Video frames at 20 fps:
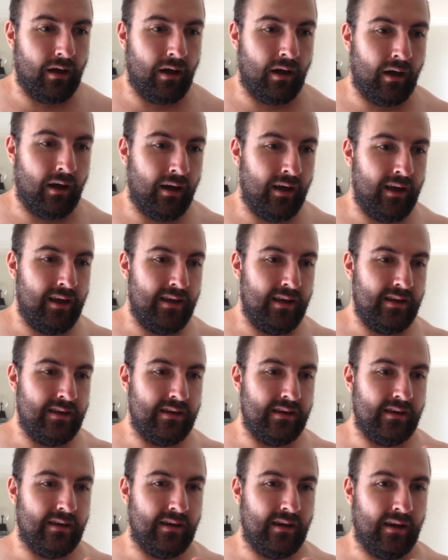
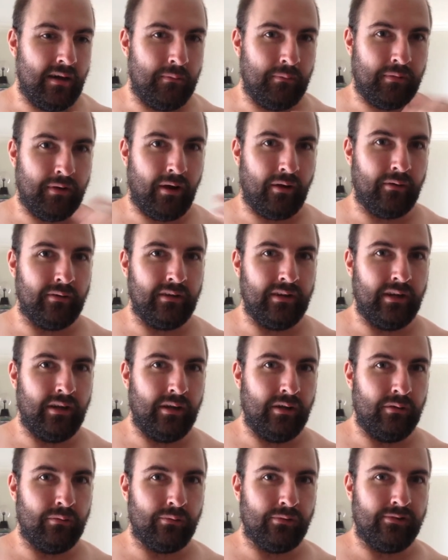I am
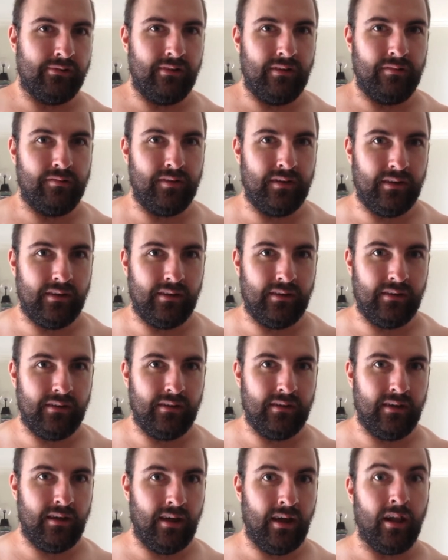currently receiving
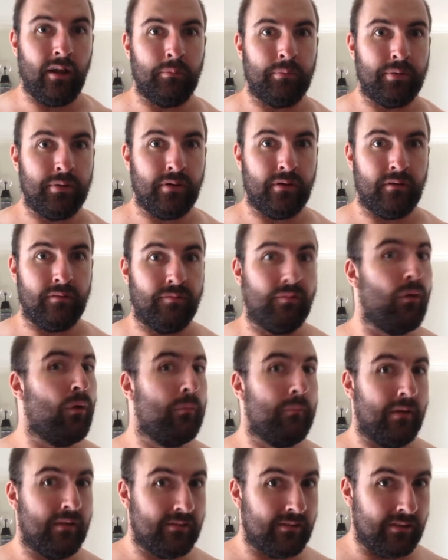help for
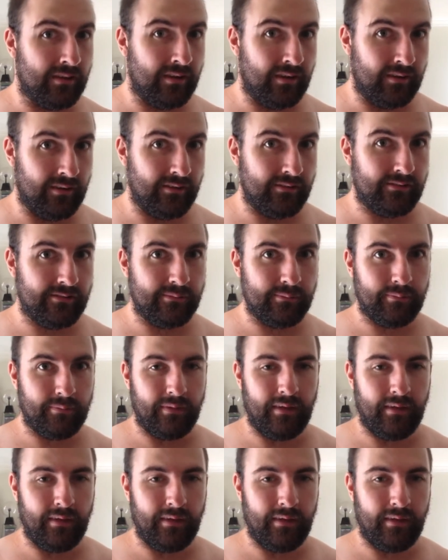mental illness.